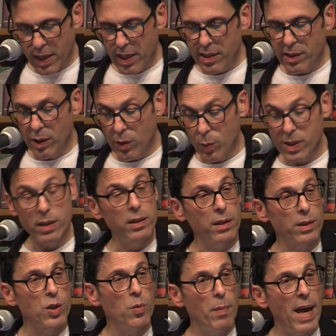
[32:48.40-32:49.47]
his look was a
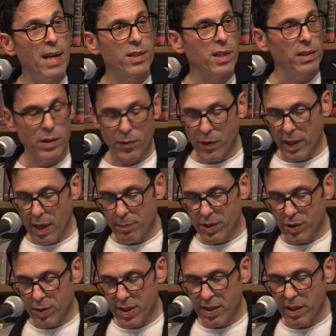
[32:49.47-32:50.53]
little too masculine for them,
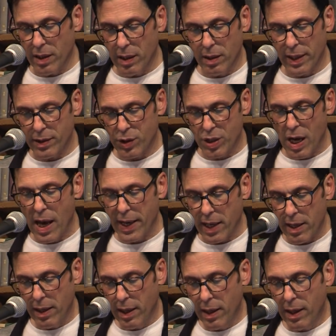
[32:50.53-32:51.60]
so Syl and
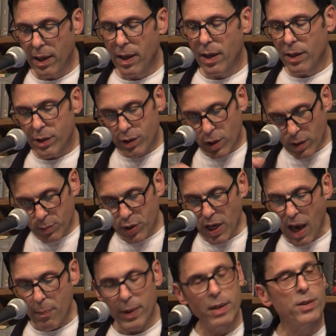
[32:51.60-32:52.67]
Johnny took him
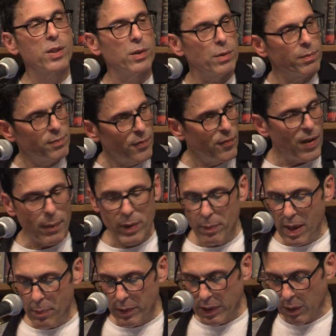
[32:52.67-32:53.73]
shopping to femme him
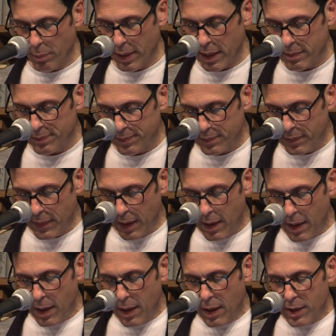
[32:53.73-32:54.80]
up a little bit.
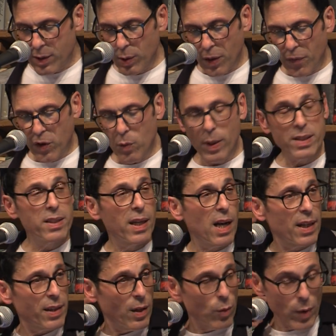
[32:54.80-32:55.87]
So in a few months, they
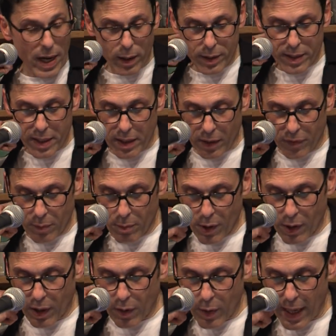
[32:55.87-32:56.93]
got their record deal from
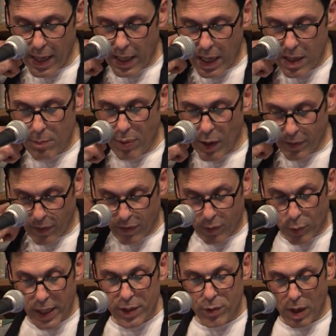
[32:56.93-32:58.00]
Mercury, and he got
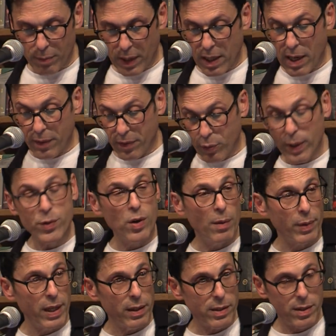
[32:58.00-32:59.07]
3 drum
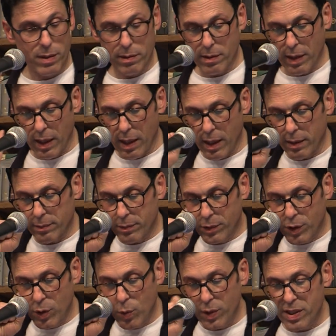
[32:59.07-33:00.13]
kits.
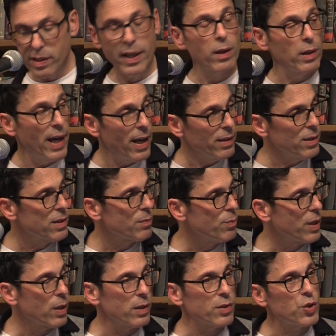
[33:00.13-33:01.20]
2 were Slingerlands,
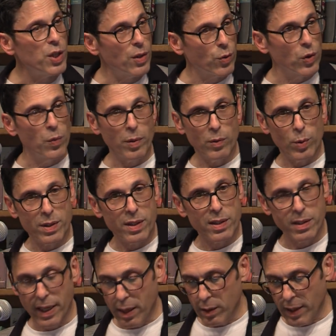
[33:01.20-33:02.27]
because Gene Krupa was a
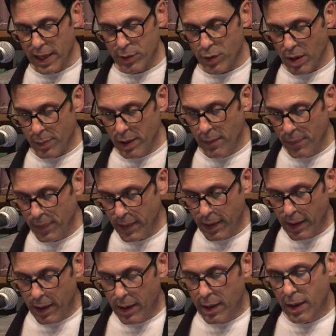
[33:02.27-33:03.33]
Slingerland drummer,
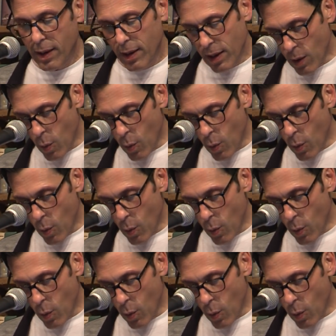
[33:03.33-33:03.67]
a